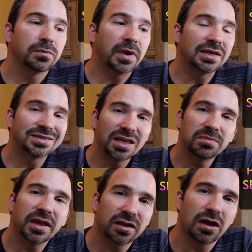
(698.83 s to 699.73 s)
might
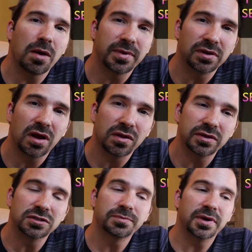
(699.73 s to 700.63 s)
seem like common
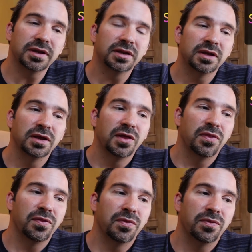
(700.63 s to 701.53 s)
knowledge, but
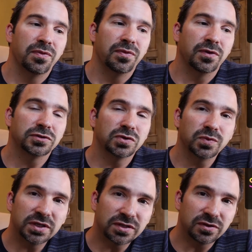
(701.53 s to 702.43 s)
there's a
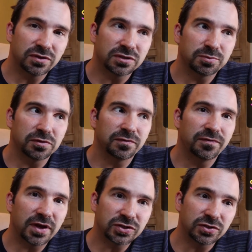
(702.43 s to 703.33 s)
reason there's
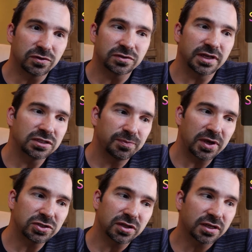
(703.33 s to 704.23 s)
professionals that
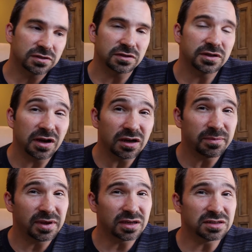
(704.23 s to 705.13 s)
specialize in this area
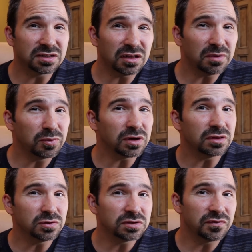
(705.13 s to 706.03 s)
because it's a little more
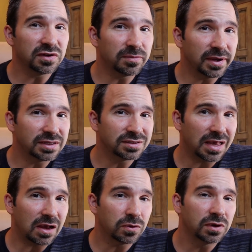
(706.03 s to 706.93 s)
elusive than it might
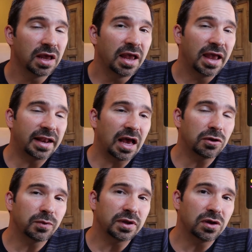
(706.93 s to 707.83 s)
sound. And how
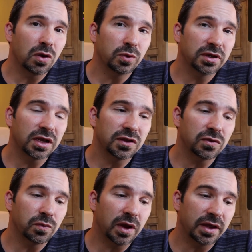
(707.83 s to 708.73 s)
do we know we're getting
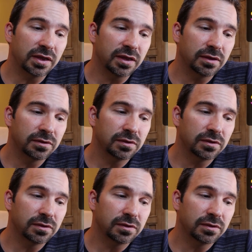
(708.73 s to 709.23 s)
the right